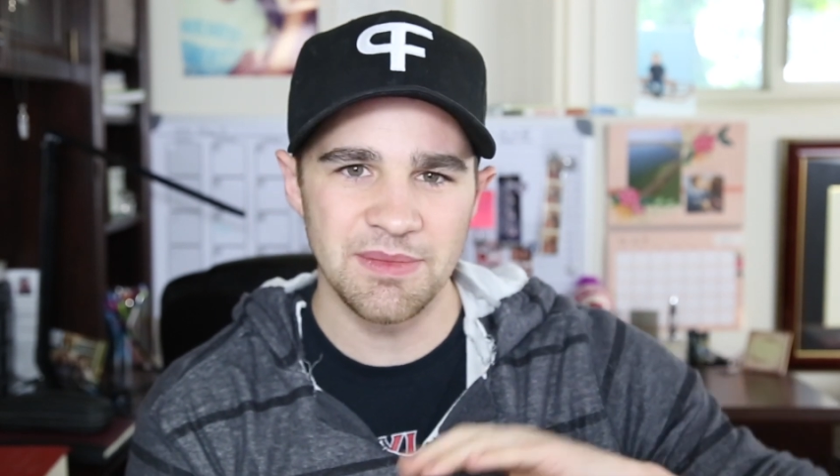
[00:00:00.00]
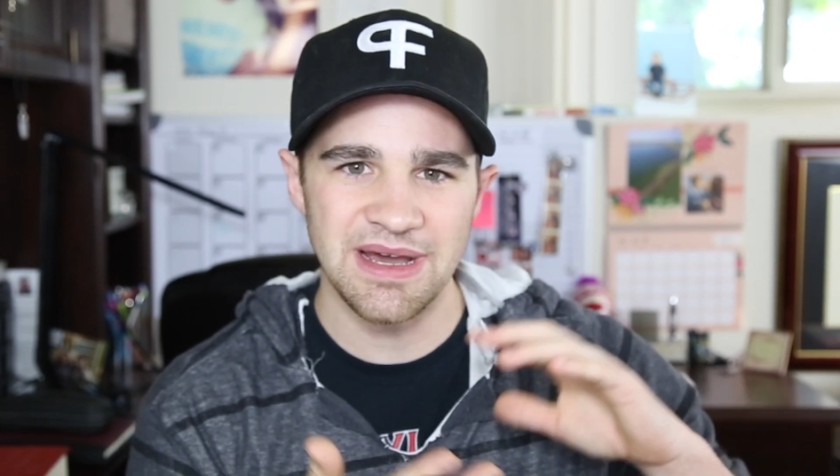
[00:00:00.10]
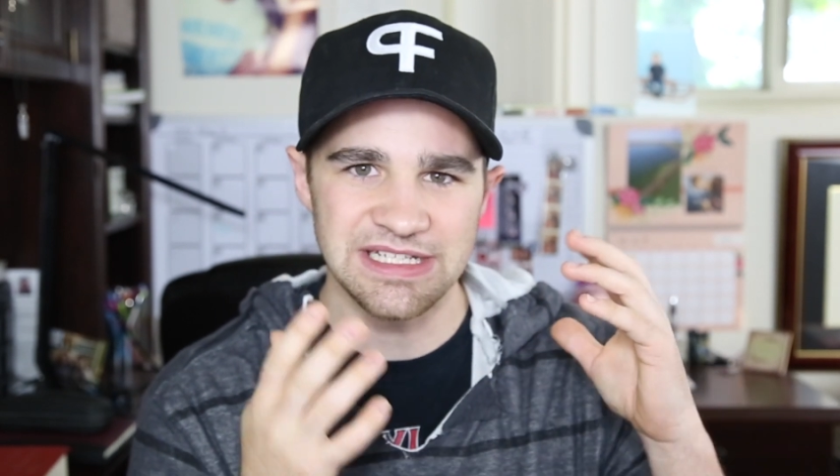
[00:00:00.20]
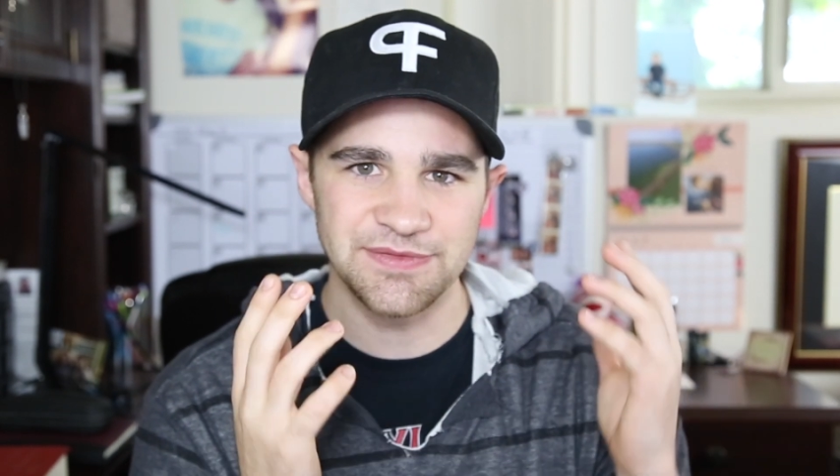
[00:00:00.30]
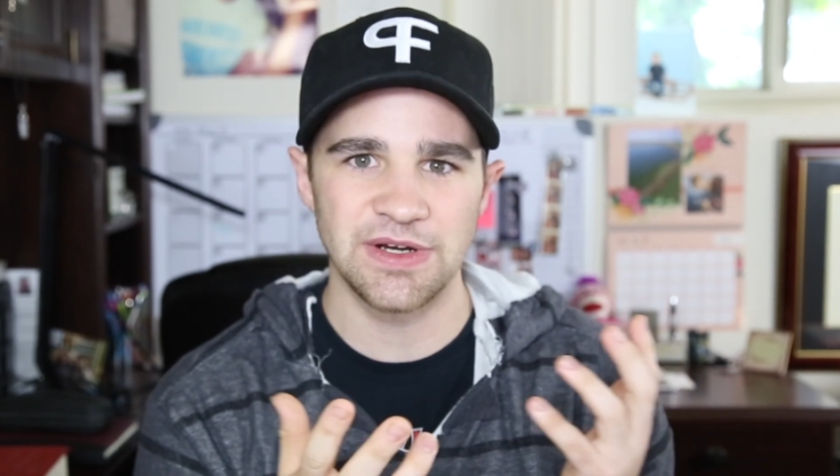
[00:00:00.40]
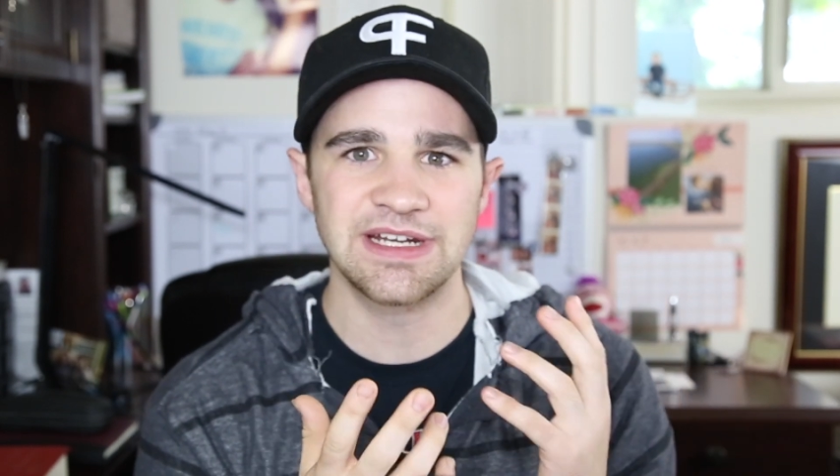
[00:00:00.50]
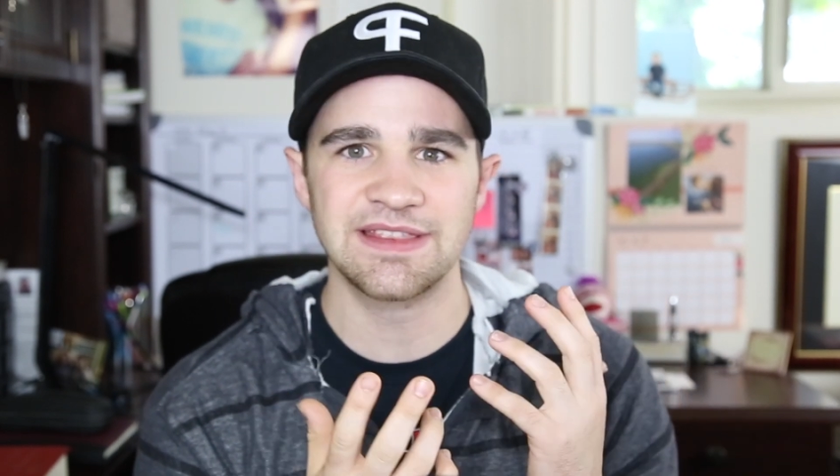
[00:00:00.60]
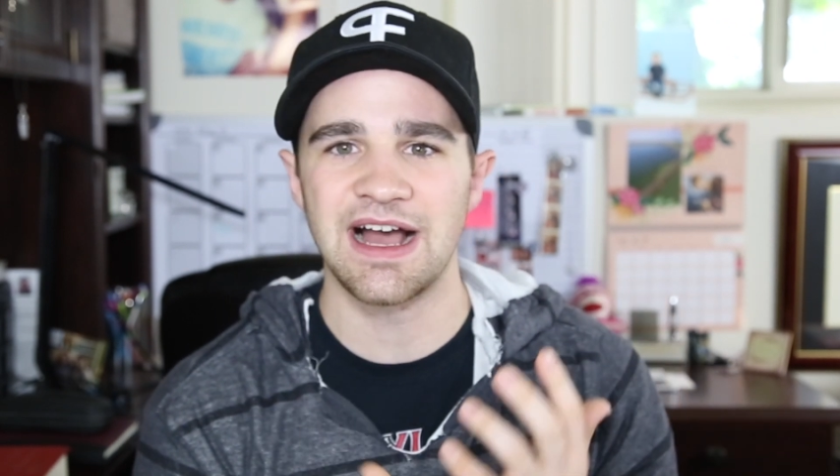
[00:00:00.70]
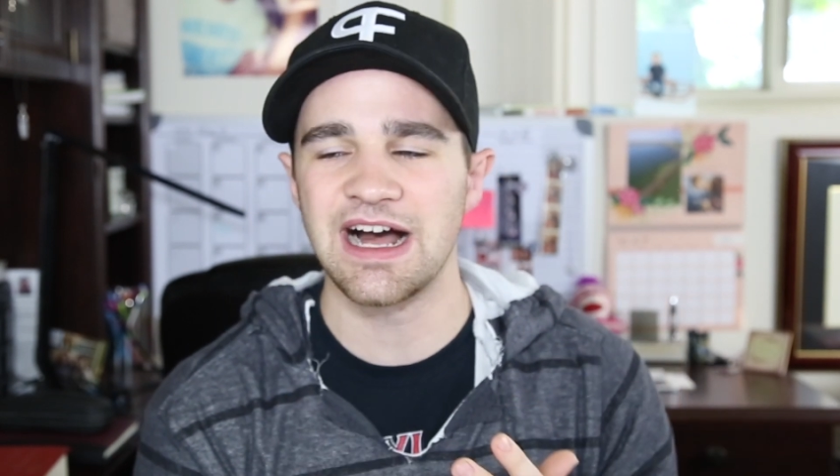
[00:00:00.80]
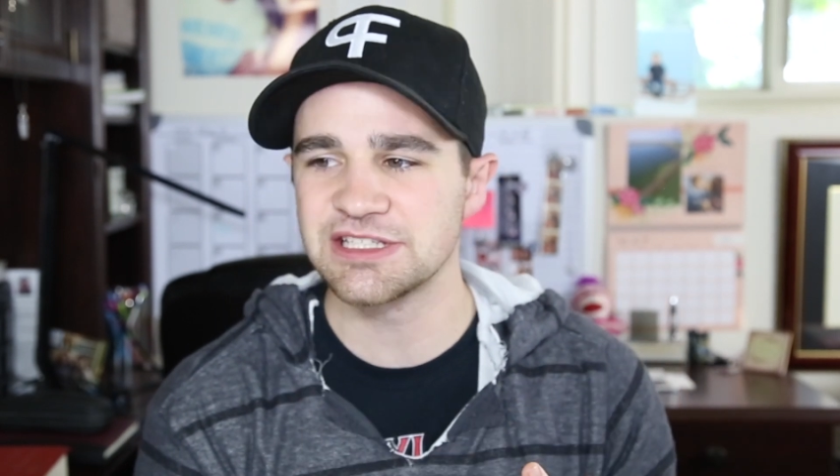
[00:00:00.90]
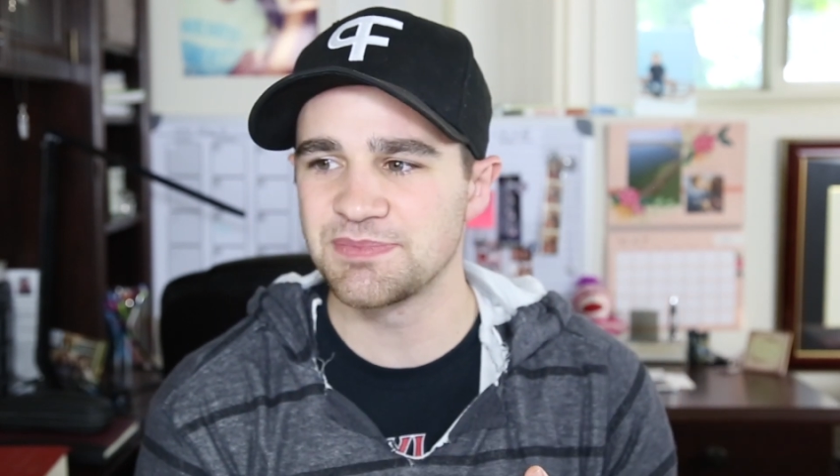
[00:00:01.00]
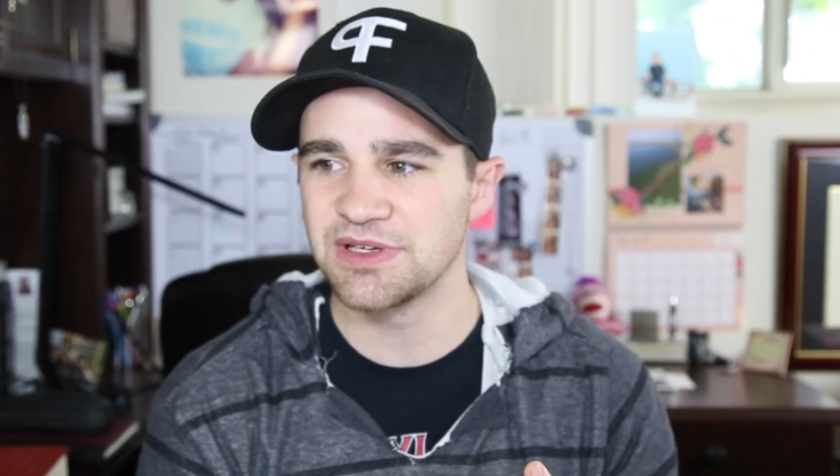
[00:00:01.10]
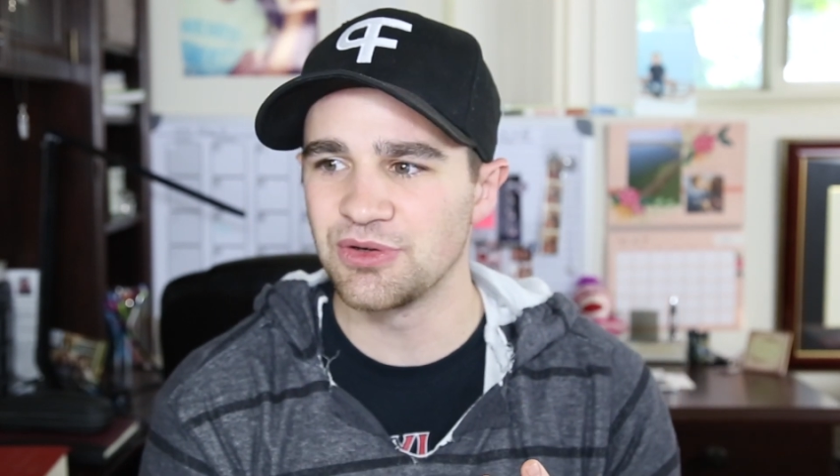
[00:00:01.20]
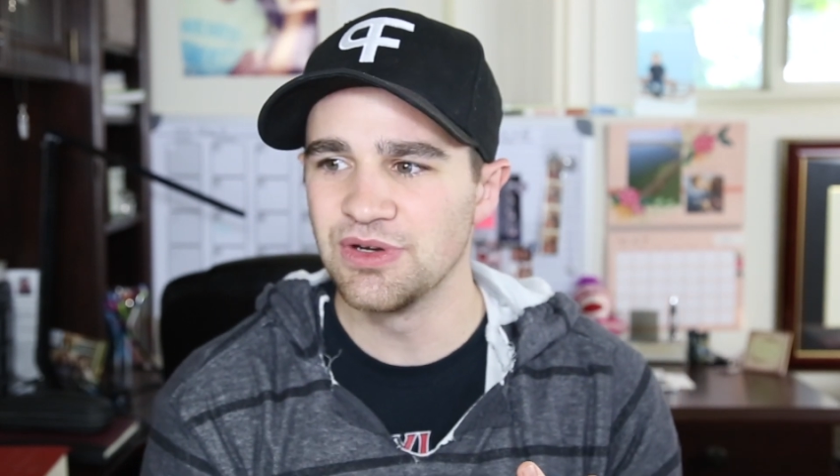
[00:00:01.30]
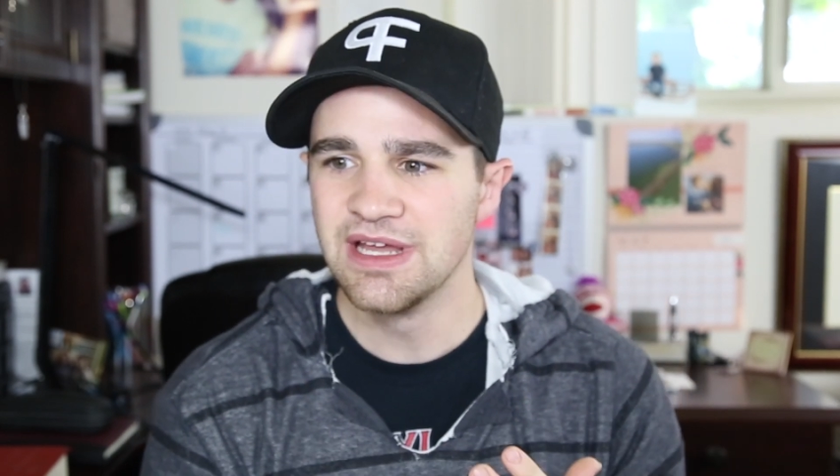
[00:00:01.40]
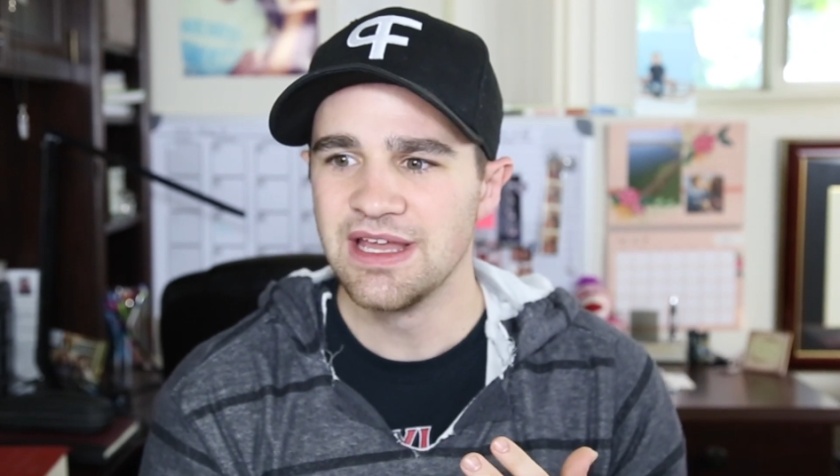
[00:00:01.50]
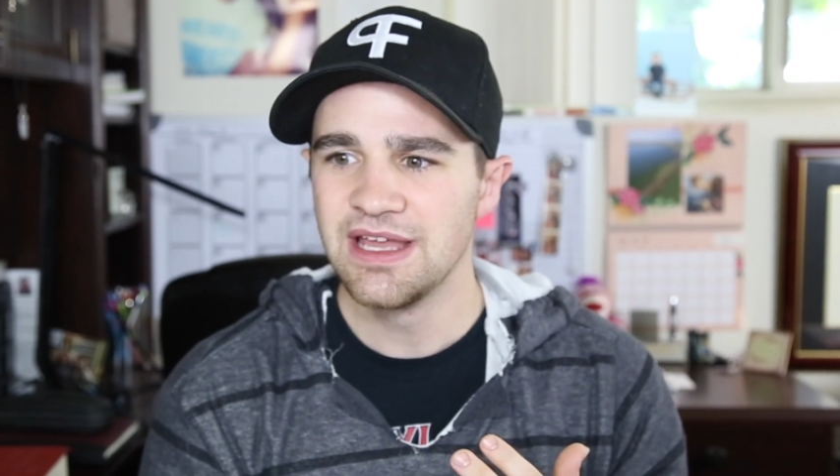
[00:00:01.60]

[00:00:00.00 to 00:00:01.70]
about his friend in the hospital.